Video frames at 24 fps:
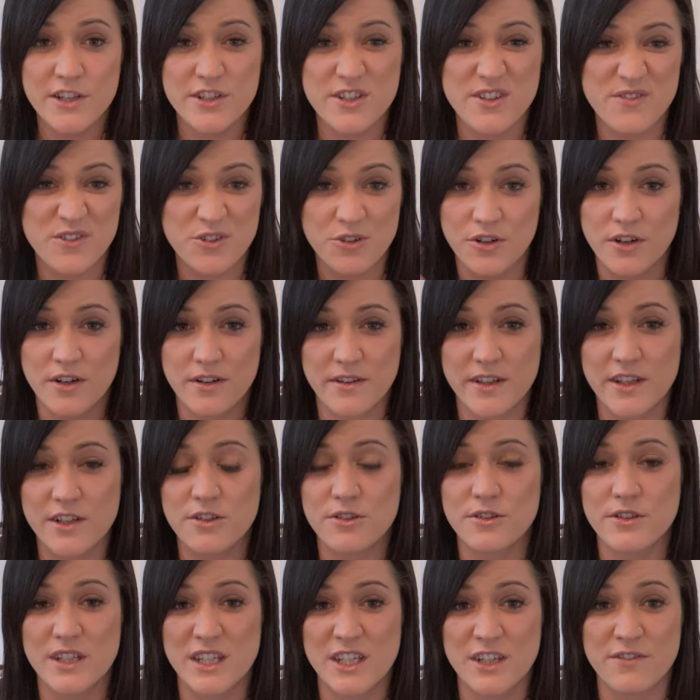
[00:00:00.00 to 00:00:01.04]
you've got
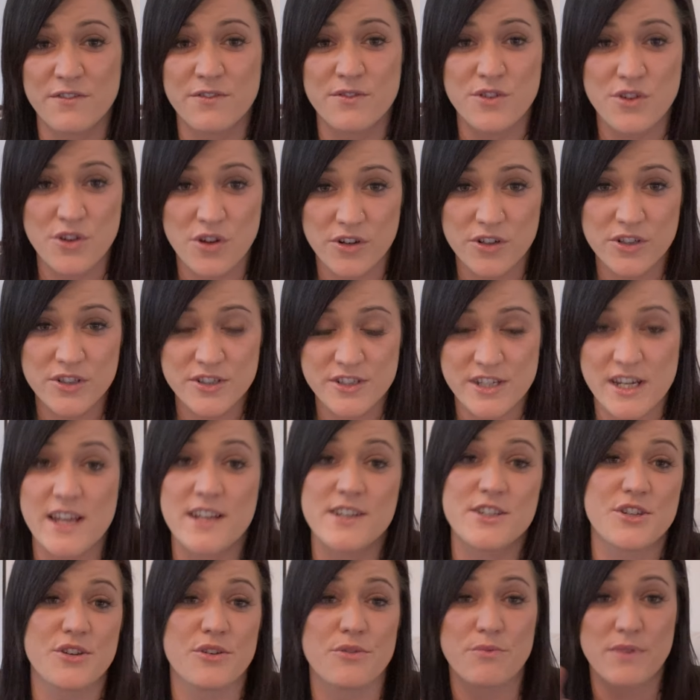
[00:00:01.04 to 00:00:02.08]
little if no
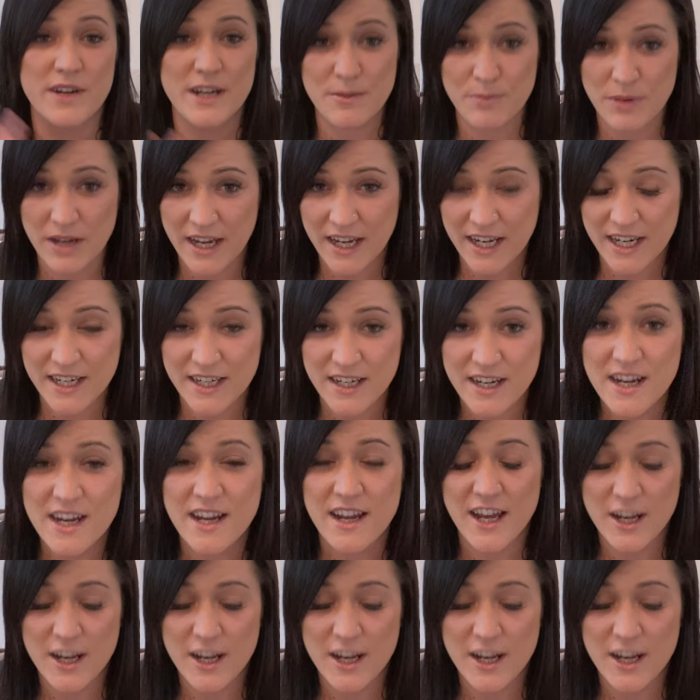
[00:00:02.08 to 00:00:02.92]
debt to repay,